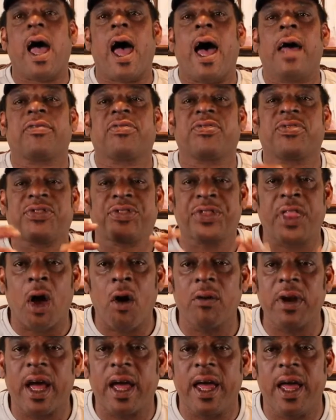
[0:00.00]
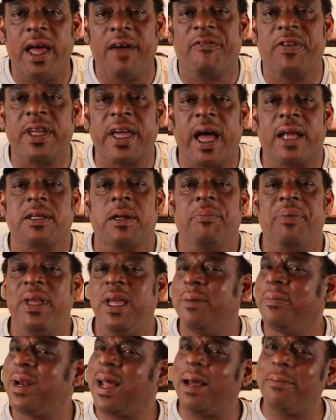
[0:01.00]
I thought I had forgot the
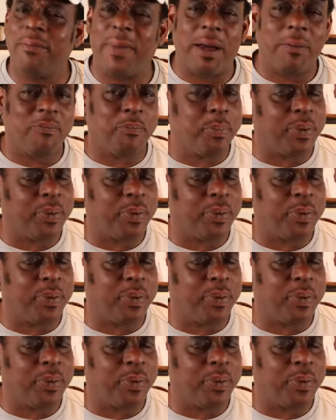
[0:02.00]
pin, but I, my